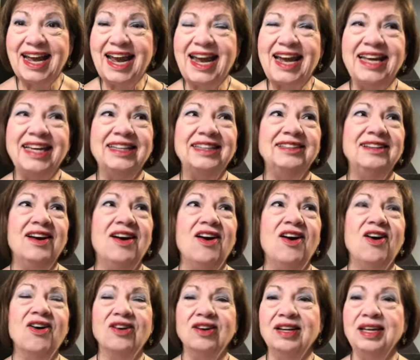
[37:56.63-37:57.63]
And
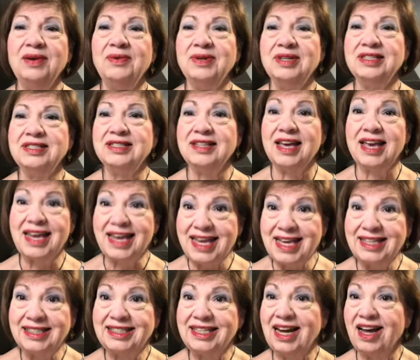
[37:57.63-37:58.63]
Harley was the
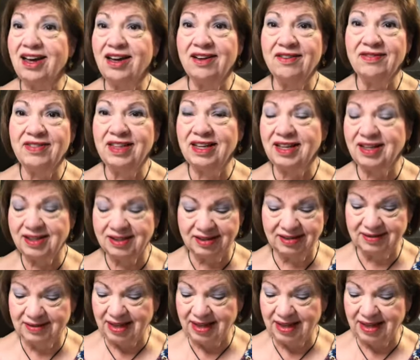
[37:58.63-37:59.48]
hit of the